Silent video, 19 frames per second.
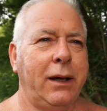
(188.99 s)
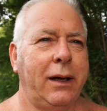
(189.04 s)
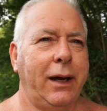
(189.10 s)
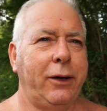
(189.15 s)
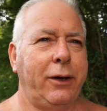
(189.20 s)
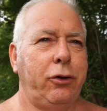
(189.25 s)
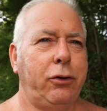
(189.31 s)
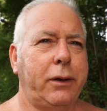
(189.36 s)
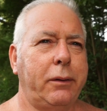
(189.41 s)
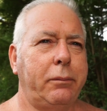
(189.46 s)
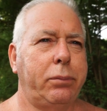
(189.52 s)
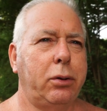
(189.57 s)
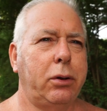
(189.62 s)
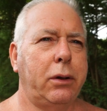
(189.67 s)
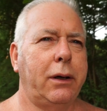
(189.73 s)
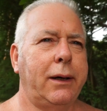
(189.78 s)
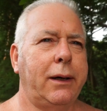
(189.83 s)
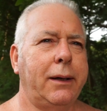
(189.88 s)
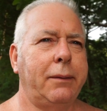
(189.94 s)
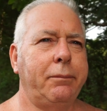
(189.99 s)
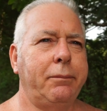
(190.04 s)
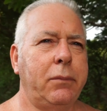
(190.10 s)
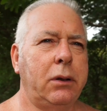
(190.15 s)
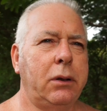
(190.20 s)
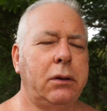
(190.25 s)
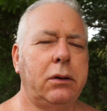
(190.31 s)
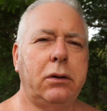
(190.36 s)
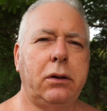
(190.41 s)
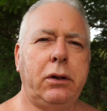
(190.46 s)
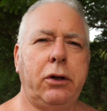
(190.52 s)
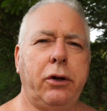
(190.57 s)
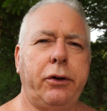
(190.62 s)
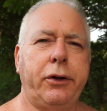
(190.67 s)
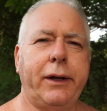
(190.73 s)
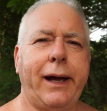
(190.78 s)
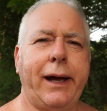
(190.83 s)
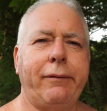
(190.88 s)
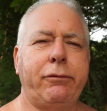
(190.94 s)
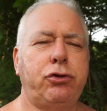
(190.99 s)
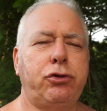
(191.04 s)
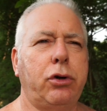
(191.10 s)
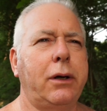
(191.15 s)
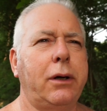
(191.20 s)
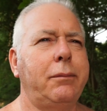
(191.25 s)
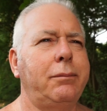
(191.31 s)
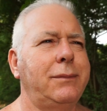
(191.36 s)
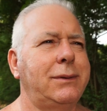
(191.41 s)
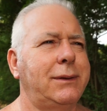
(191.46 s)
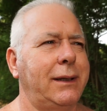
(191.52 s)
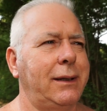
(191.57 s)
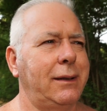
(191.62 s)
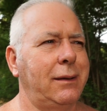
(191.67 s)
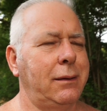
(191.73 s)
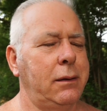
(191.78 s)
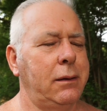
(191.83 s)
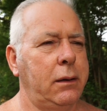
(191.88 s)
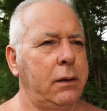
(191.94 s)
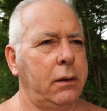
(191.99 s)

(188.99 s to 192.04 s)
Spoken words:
and you can put you know, you have drums and